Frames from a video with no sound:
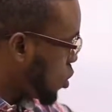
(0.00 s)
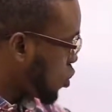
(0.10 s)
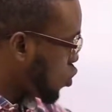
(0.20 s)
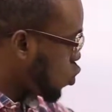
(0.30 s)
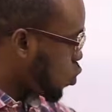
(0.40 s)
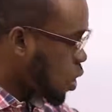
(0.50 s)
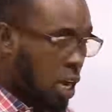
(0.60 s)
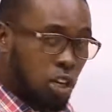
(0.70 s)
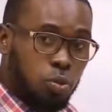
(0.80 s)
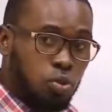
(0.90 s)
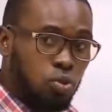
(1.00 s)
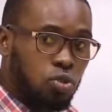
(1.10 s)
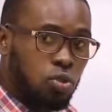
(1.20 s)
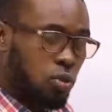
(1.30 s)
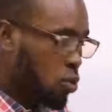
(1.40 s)
to
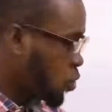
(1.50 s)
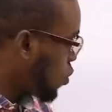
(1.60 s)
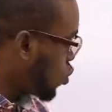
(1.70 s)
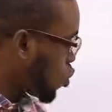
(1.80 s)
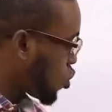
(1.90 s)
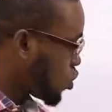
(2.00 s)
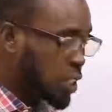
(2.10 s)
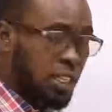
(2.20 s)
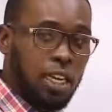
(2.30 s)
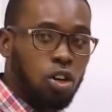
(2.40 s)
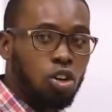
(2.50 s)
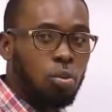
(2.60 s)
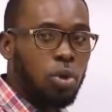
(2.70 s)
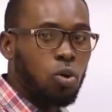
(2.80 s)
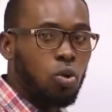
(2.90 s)
outputs to create
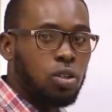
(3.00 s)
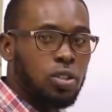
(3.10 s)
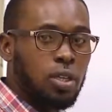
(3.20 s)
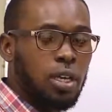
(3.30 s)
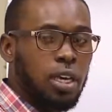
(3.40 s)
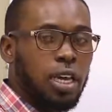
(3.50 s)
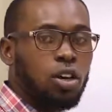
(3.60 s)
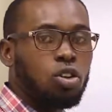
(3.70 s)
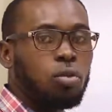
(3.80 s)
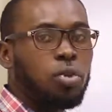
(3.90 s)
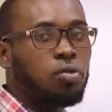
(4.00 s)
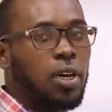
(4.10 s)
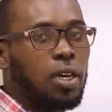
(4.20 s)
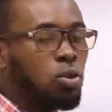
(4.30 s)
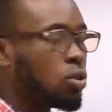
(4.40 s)
economic what? Economic
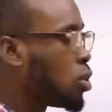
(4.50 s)
value.